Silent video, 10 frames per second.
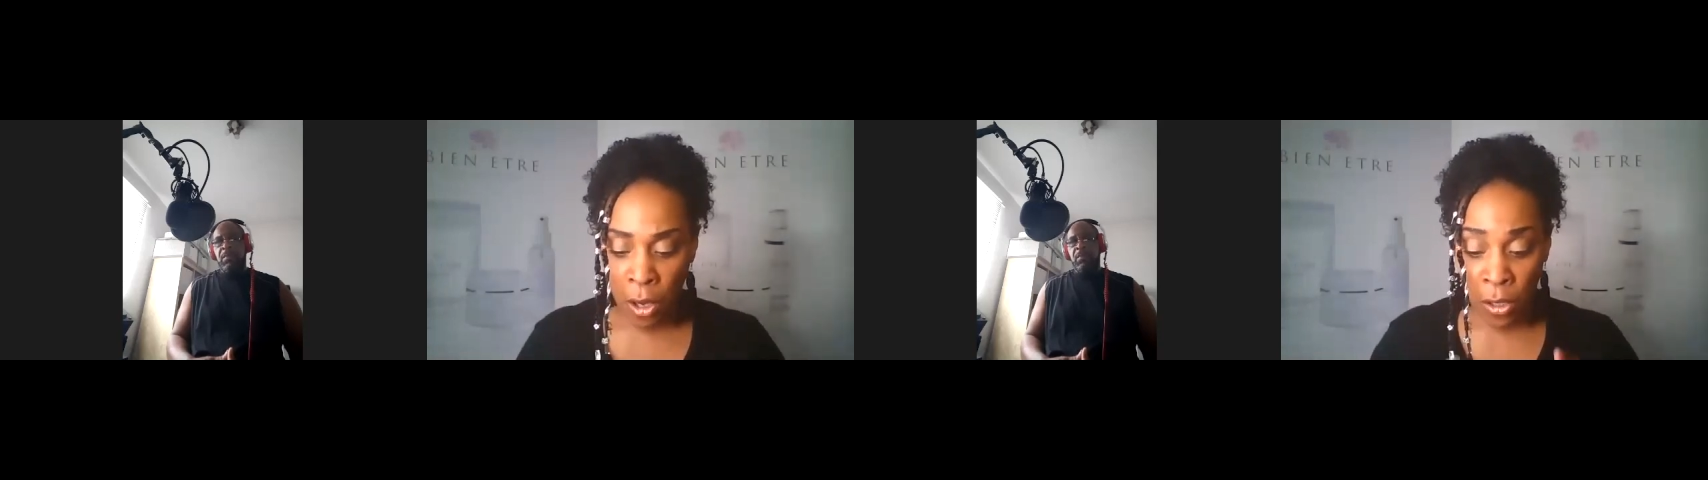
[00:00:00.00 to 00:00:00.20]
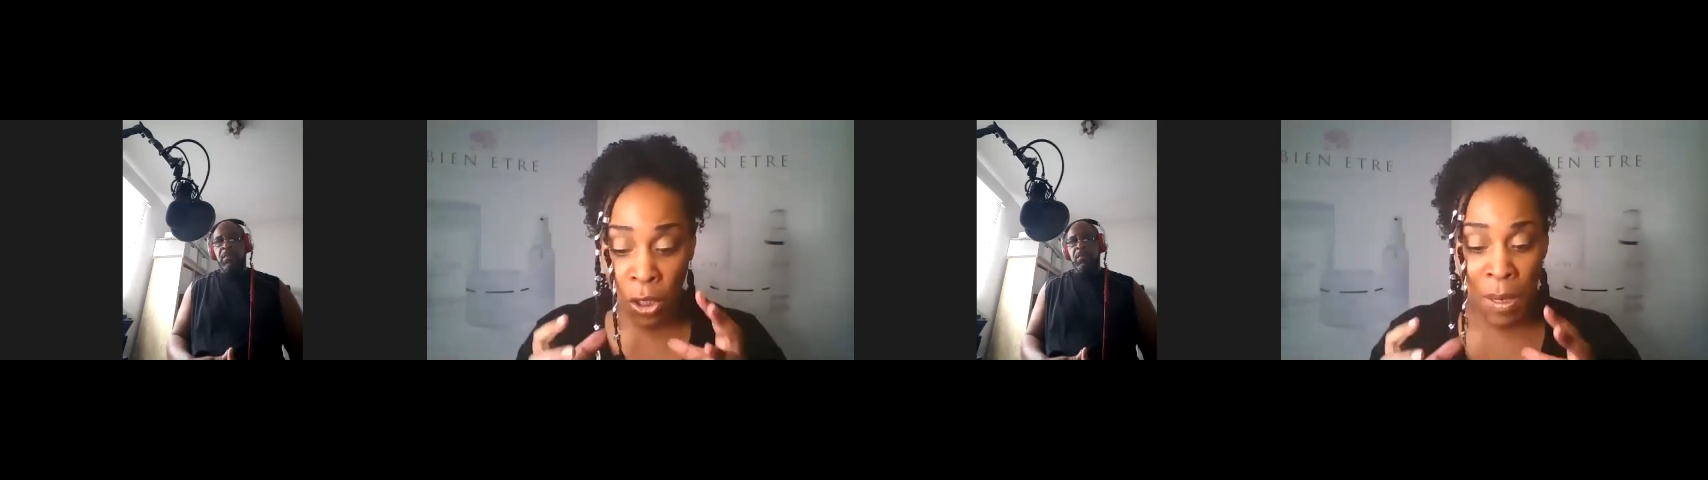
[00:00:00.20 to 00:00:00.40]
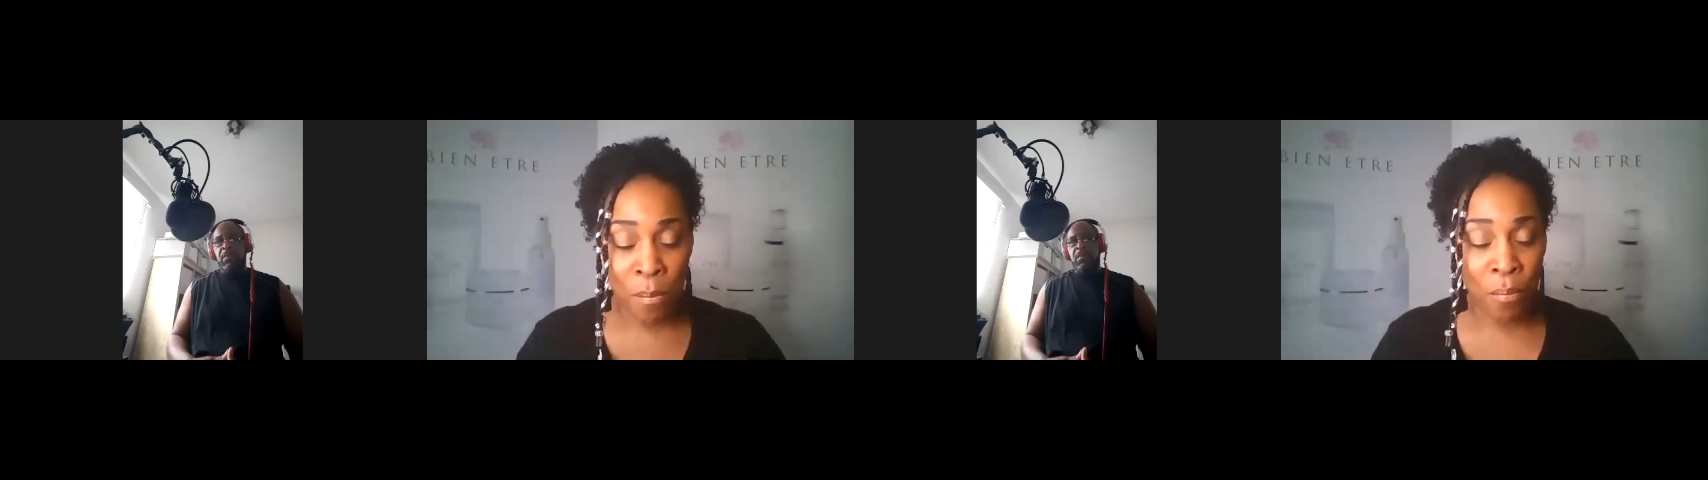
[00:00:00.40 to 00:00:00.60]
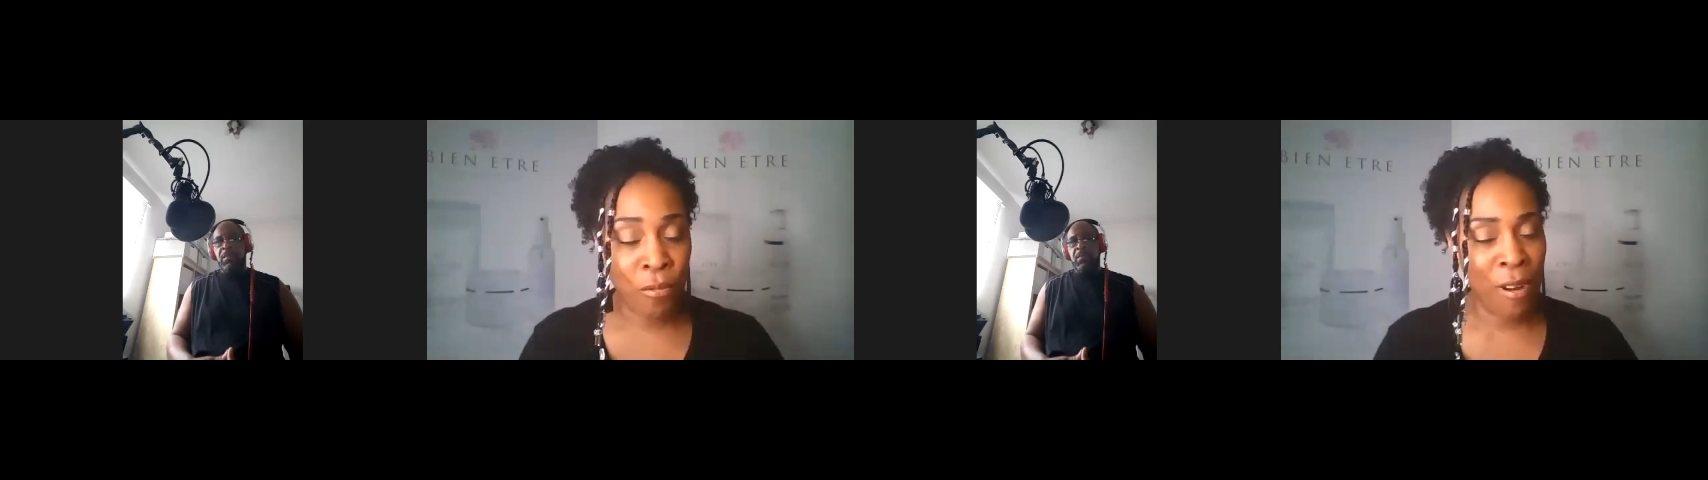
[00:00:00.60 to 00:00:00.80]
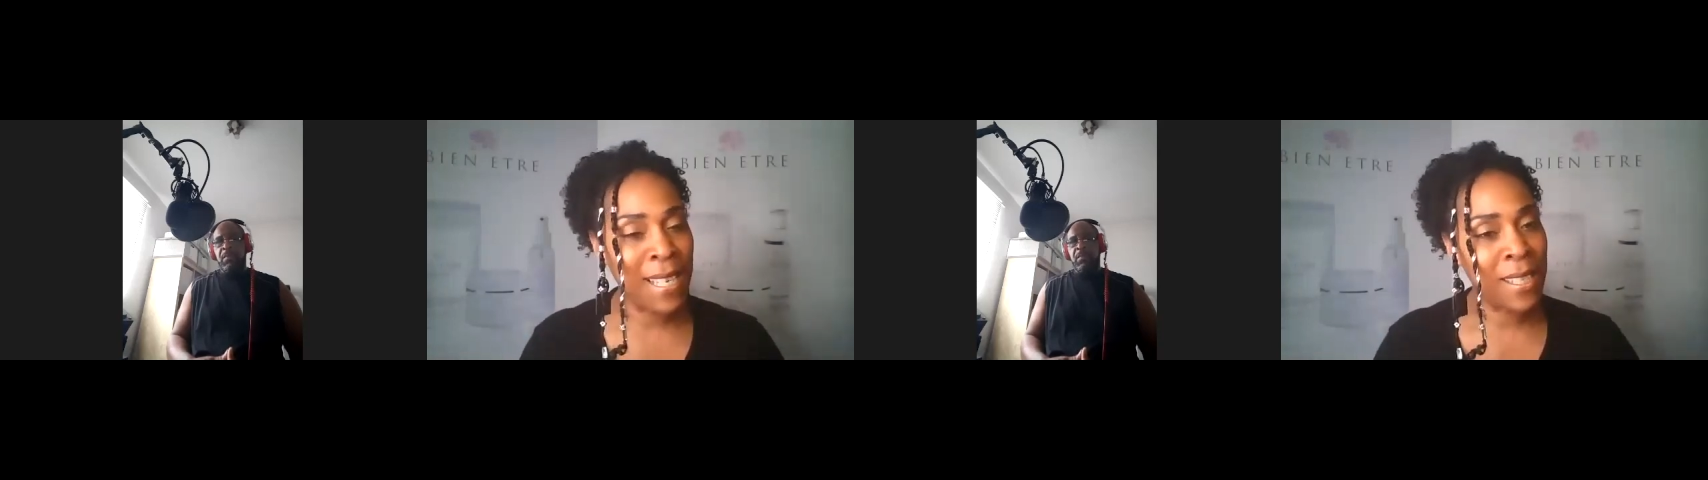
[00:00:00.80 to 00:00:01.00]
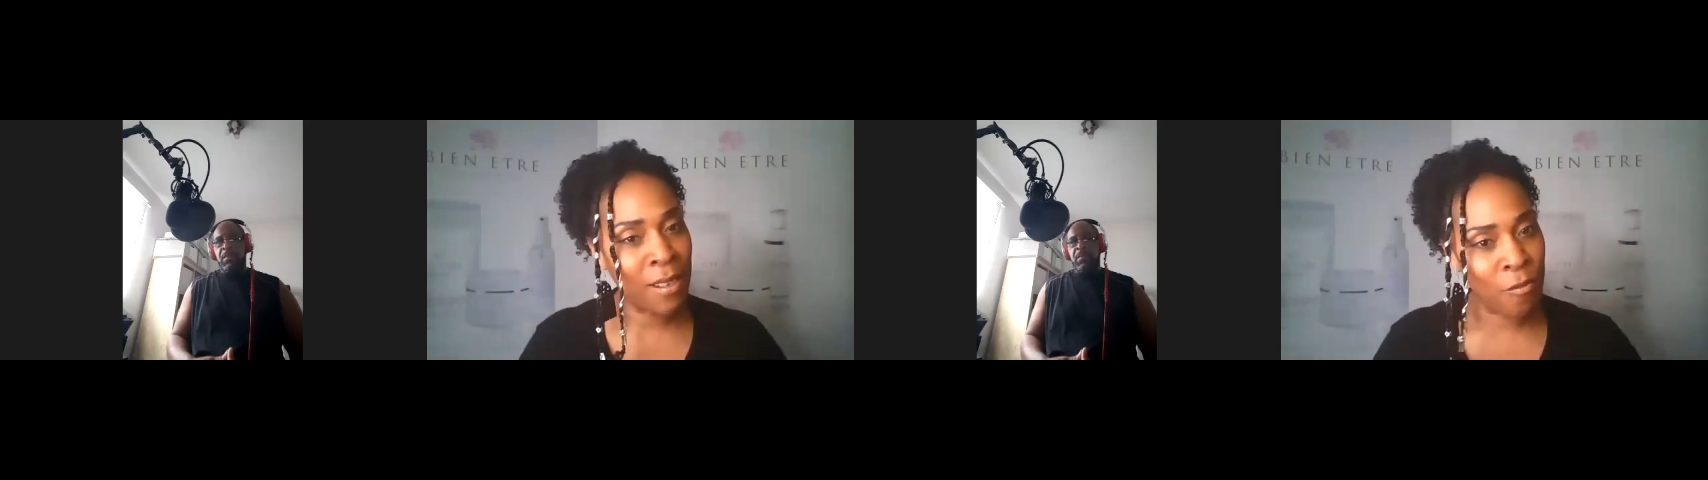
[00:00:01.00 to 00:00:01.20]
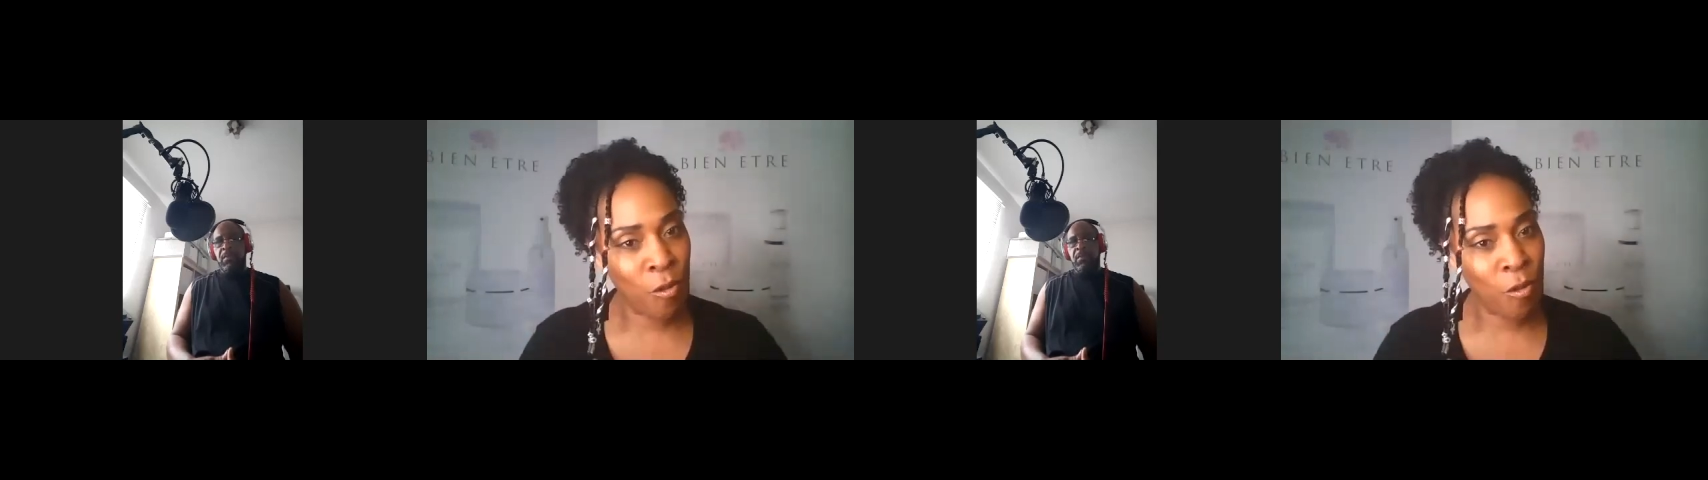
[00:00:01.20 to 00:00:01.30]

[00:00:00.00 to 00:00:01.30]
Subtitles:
got to embrace